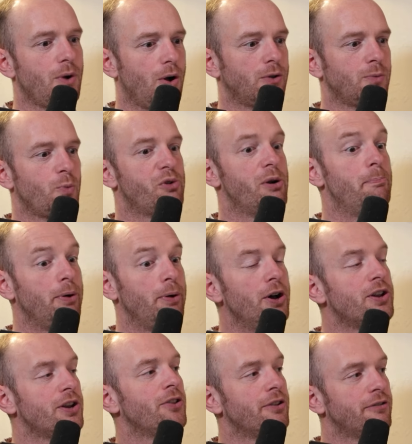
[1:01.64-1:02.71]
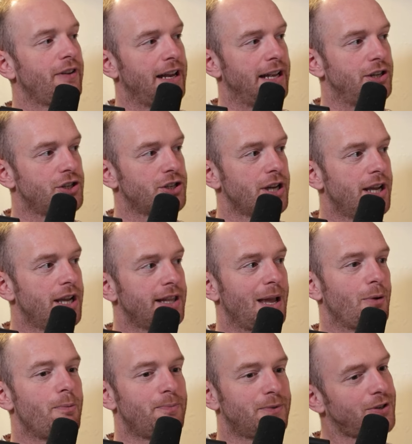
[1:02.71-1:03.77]
old and were a burden on the village, they
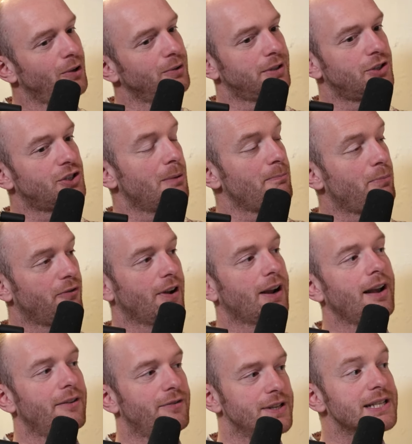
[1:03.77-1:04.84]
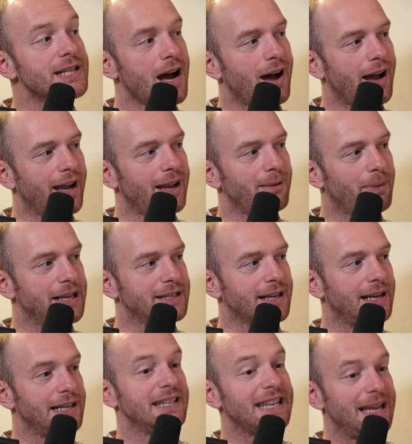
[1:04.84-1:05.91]
were told to jump off a cliff and die,
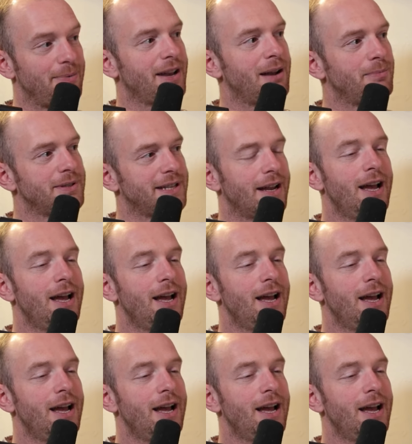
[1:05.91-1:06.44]
basically, to keep the numbers down.